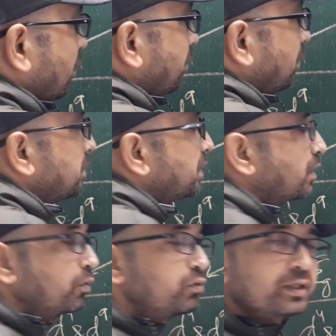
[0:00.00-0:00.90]
what will be the
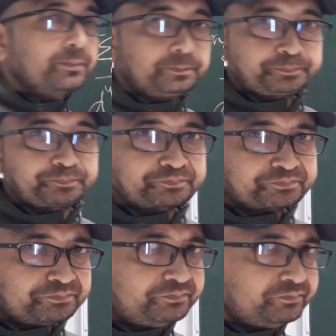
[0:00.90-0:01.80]
ground term?
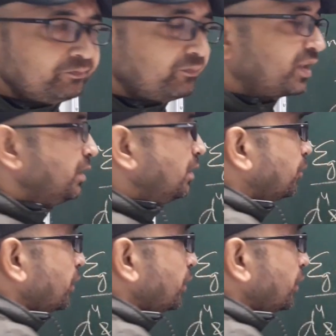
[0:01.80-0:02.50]
For